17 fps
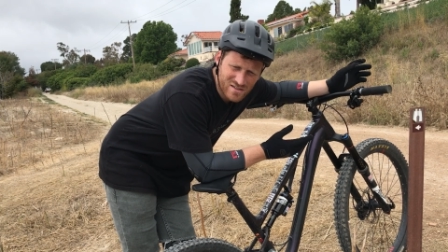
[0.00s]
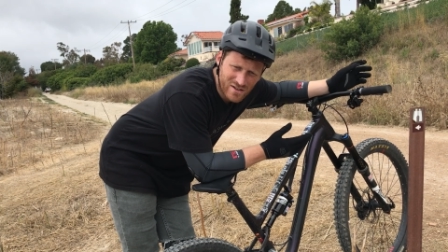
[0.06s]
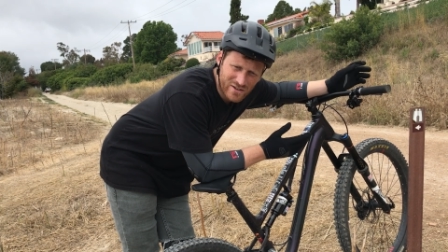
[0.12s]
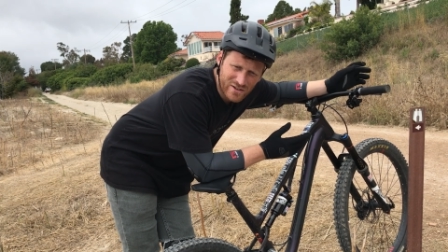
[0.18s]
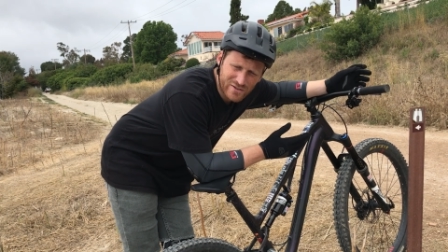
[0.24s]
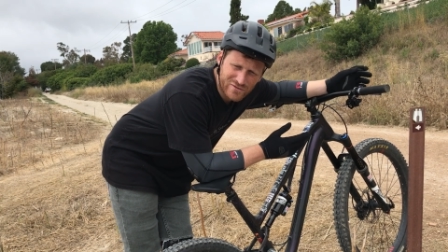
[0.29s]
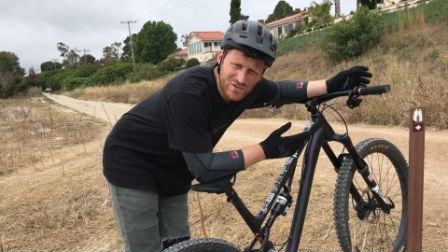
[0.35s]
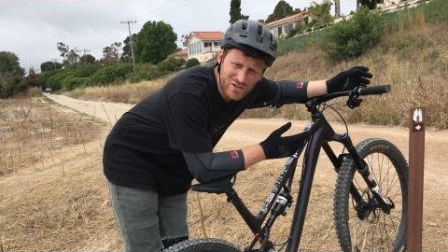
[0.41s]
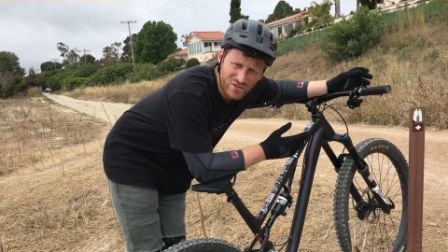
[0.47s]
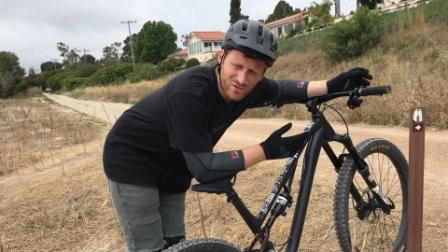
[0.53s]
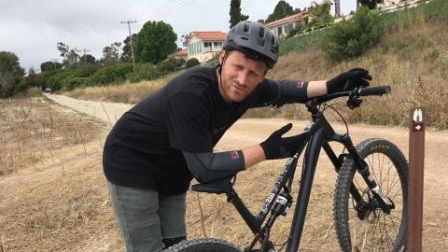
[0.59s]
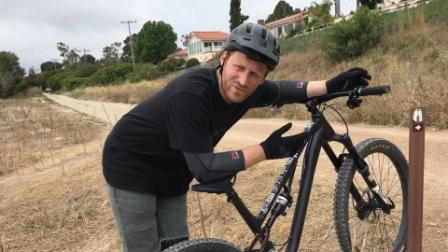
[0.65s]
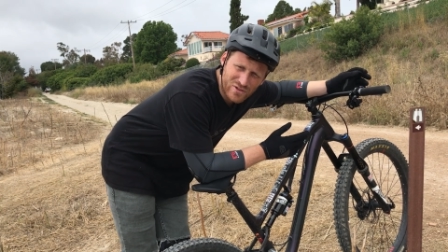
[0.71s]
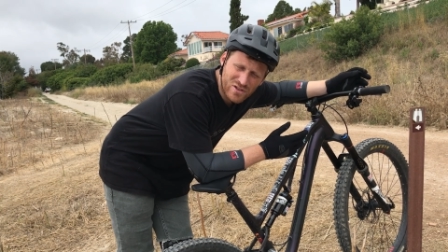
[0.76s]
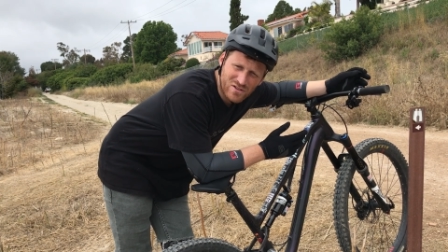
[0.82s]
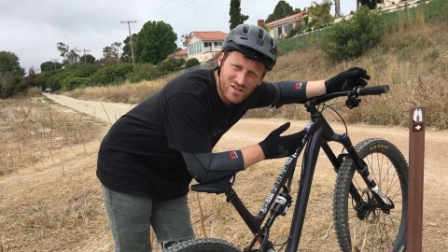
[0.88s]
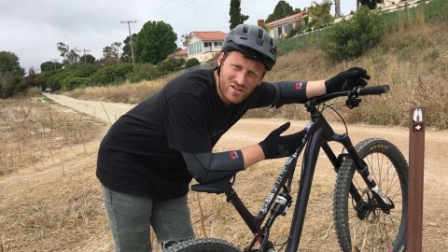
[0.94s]
are, if you
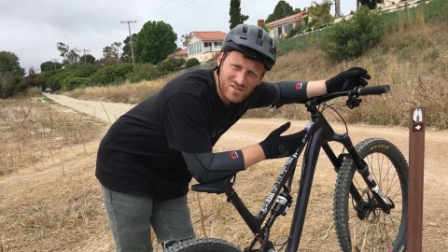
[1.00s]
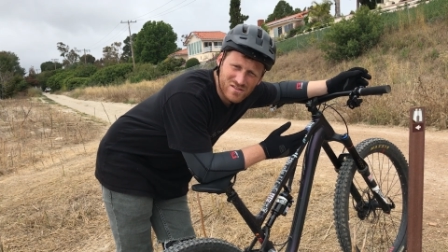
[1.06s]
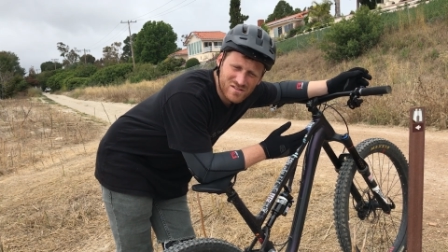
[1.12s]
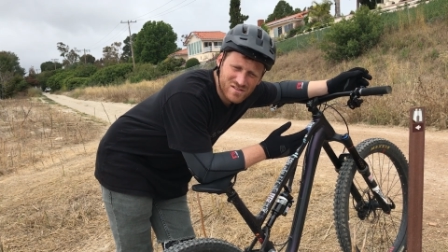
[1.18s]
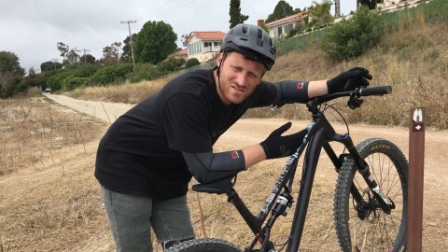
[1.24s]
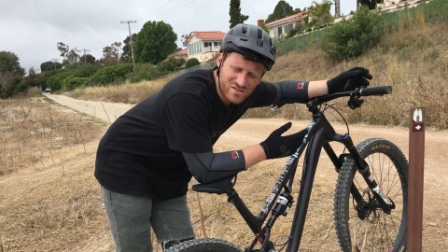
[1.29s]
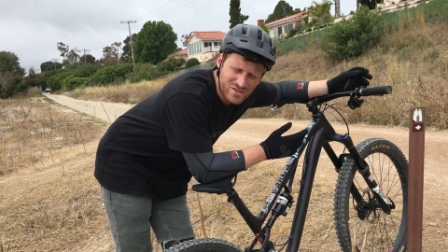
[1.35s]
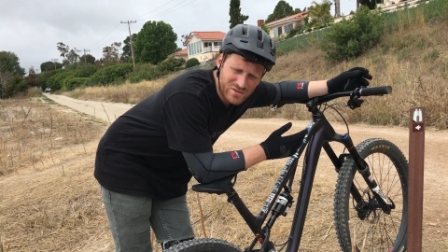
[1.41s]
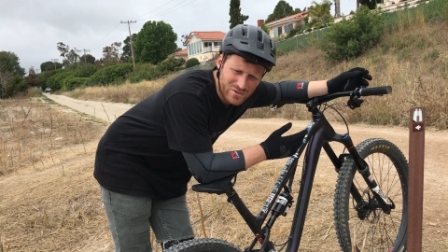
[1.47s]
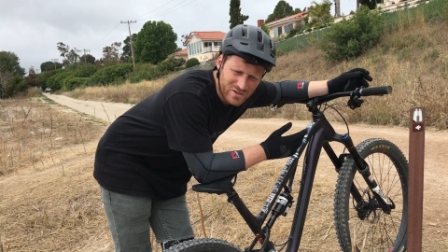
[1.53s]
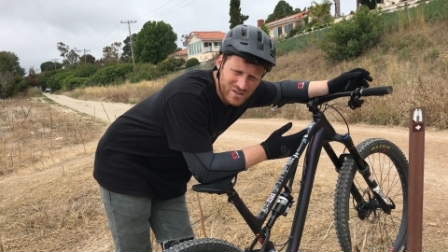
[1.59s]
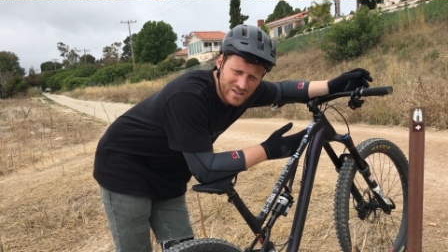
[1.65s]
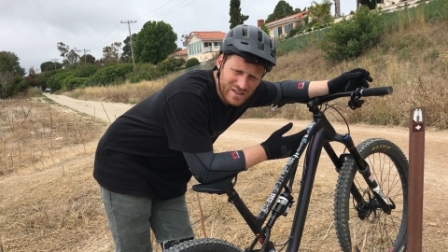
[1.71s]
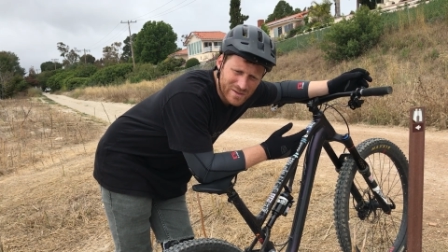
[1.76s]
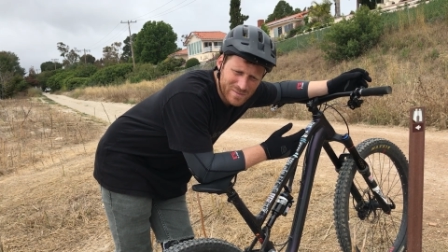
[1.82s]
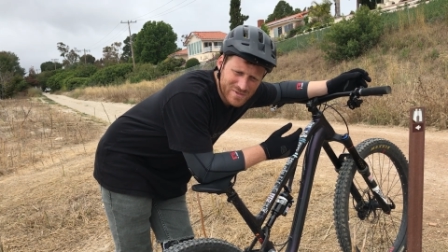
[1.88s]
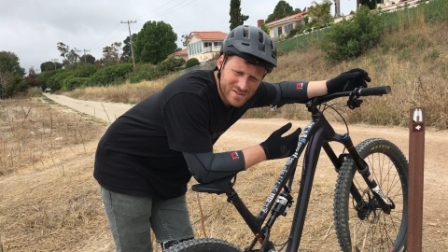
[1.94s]
review those two
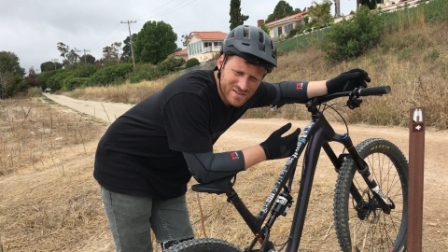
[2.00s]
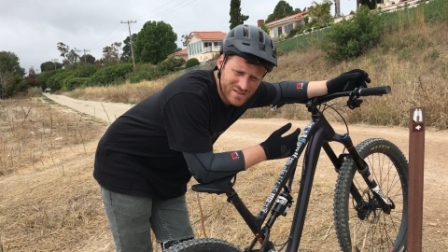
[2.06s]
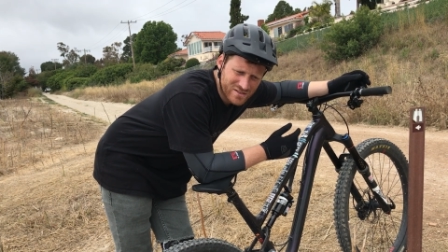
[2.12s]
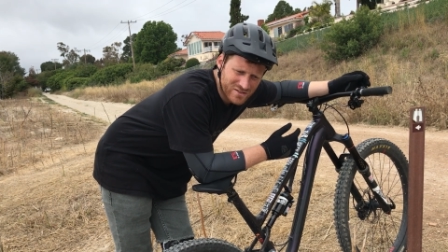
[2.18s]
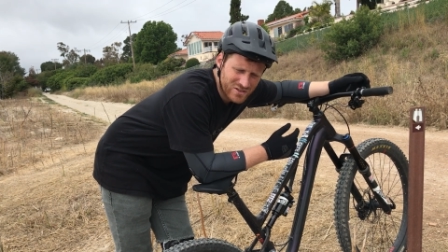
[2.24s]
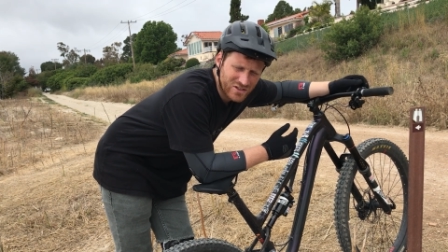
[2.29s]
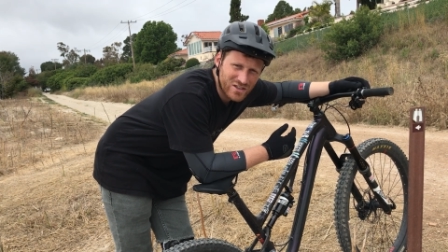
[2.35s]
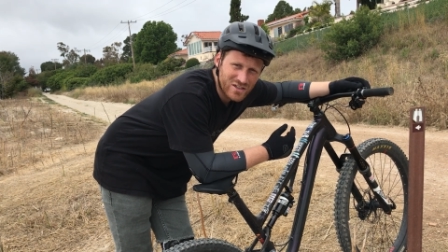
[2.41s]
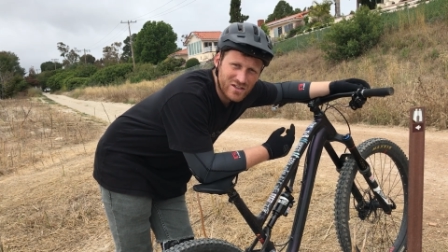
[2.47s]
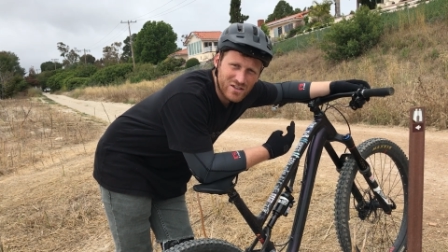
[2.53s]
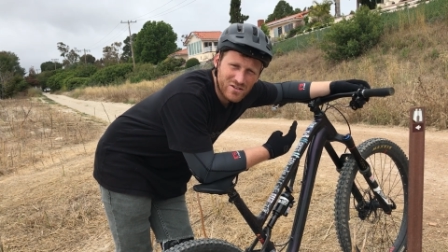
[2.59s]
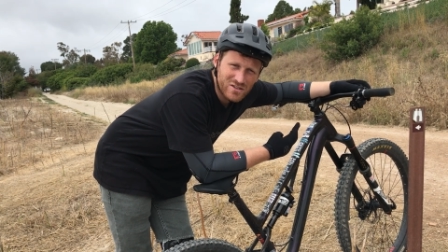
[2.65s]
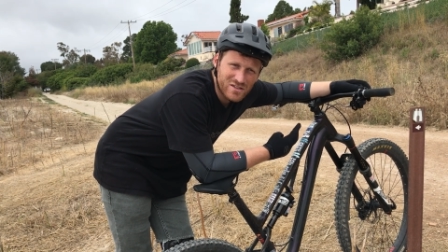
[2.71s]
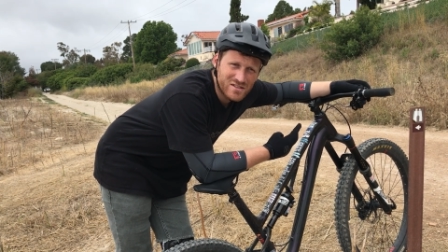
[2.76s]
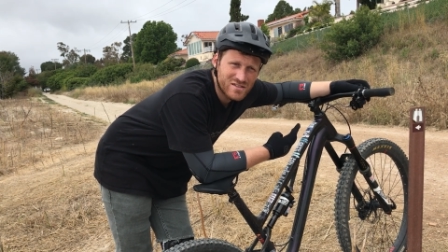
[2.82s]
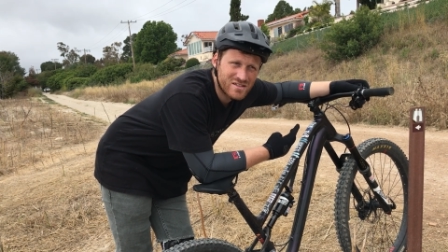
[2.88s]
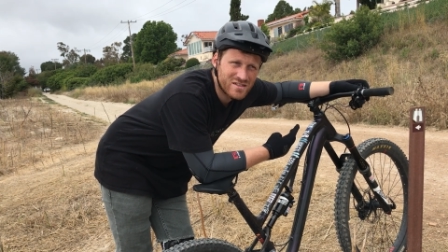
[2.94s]
clips, you're going to
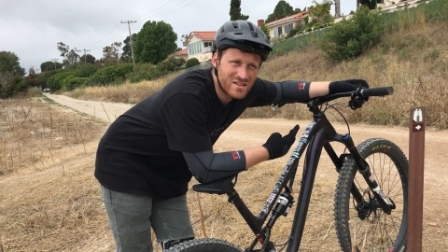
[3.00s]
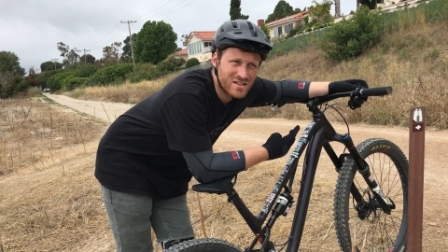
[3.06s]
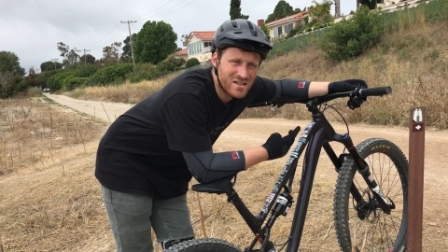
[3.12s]
notice